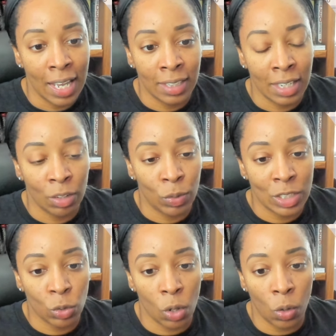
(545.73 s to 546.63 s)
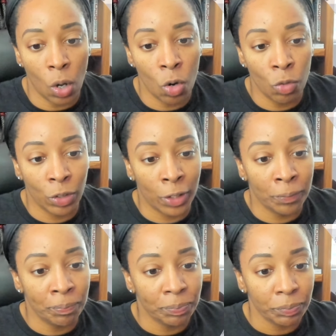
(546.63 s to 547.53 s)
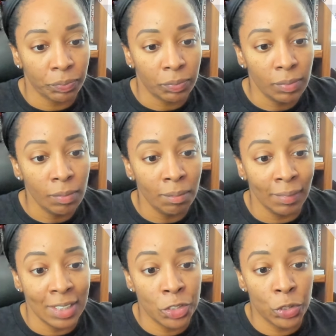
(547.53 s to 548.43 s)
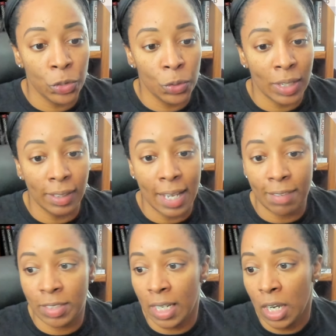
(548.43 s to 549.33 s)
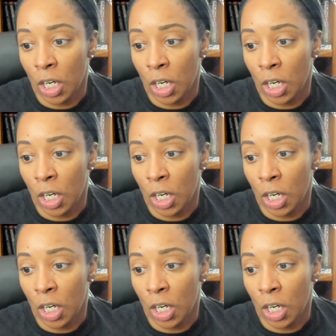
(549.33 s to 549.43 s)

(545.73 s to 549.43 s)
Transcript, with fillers: And then if we scroll over to the left,